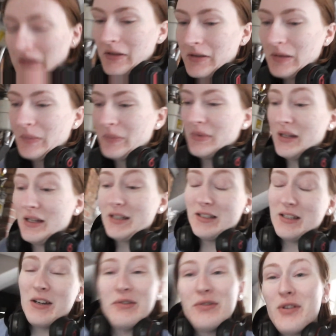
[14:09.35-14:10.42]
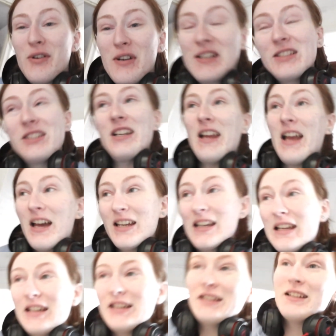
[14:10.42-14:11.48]
and I've not actually had
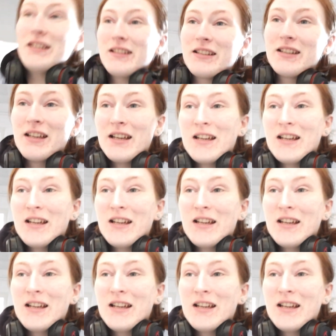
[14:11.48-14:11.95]
it. It is